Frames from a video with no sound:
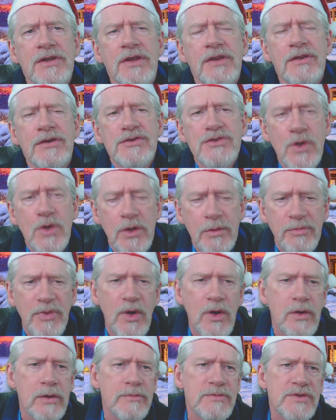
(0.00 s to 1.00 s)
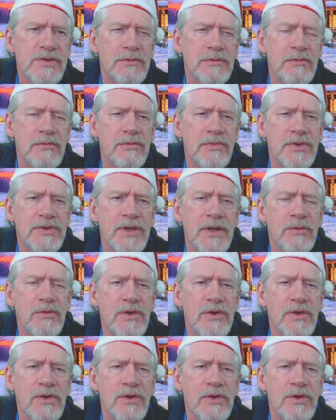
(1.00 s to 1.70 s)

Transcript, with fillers: Uh, they're short poems, but they